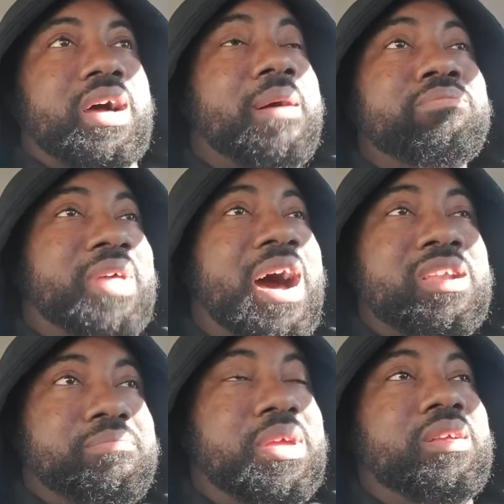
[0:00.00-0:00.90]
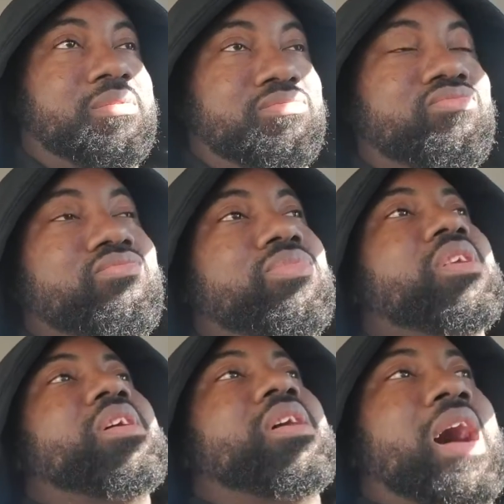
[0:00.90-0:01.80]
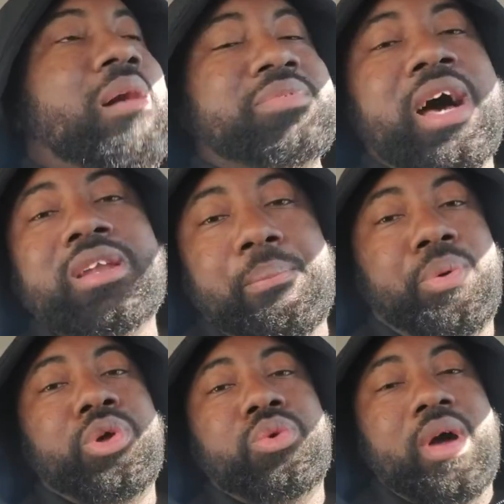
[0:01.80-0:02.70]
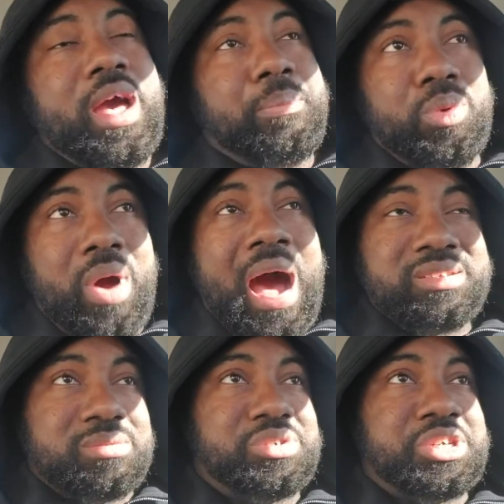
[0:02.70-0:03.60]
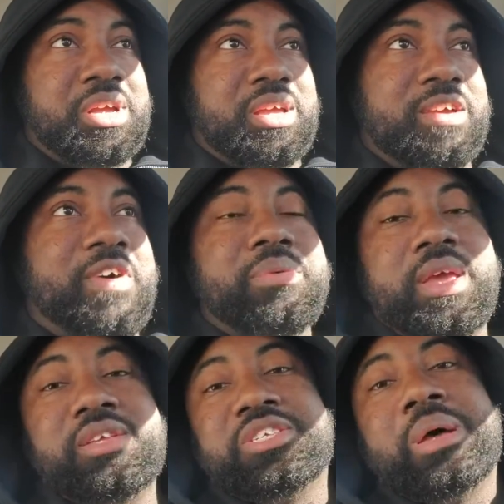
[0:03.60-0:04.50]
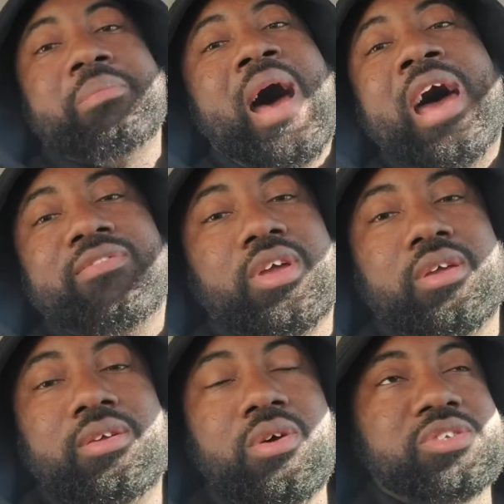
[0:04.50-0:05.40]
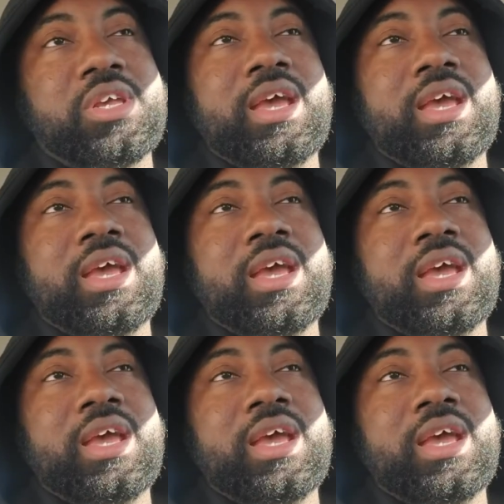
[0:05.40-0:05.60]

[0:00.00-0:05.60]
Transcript: I'm down to pull you, help you out some shit if I'm getting something out of it. You know what I'm saying?